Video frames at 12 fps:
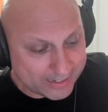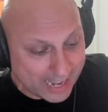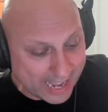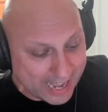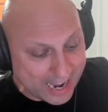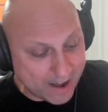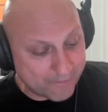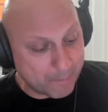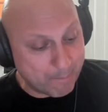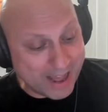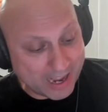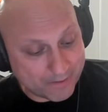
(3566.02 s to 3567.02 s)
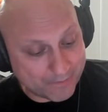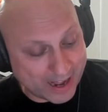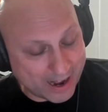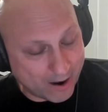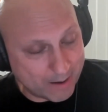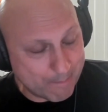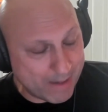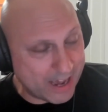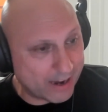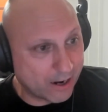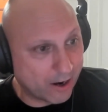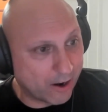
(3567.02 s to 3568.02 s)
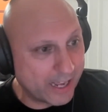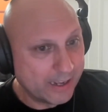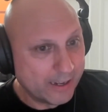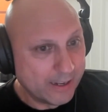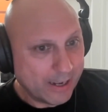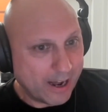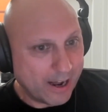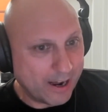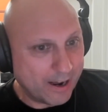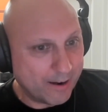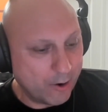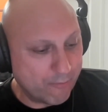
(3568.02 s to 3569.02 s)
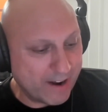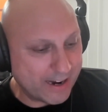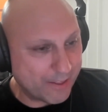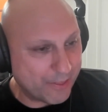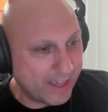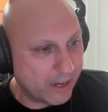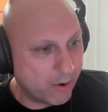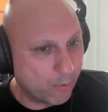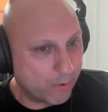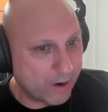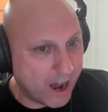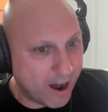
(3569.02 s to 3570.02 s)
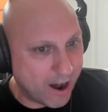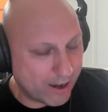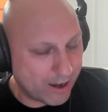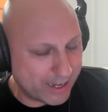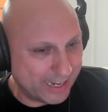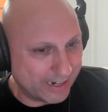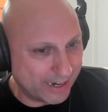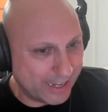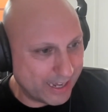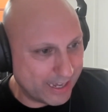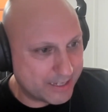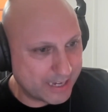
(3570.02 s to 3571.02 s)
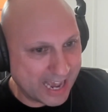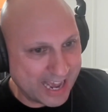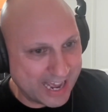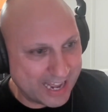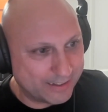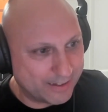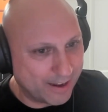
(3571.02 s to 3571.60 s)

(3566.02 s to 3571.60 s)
out of the back of that, I met a guy who ran a thing called Arc in Leeds, and